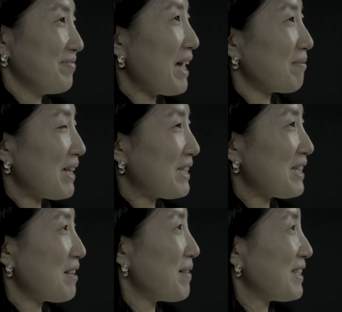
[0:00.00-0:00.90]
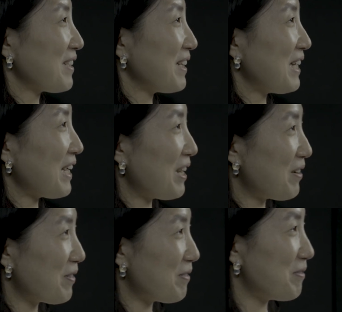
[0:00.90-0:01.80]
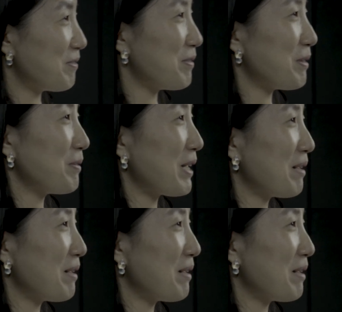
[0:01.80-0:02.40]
yeah, that's uh, basically uh, what